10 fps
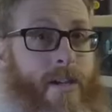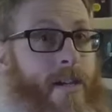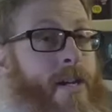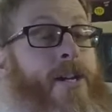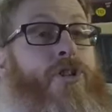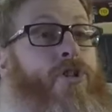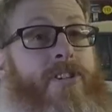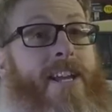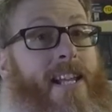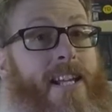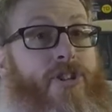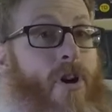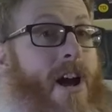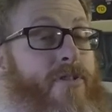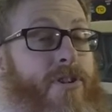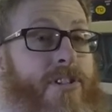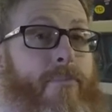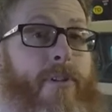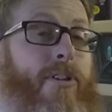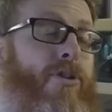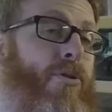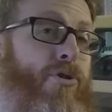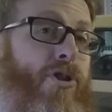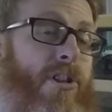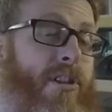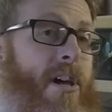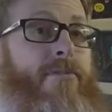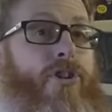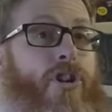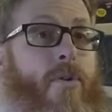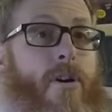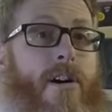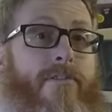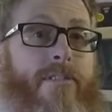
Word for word: Is your daily driver something that you just love to show off?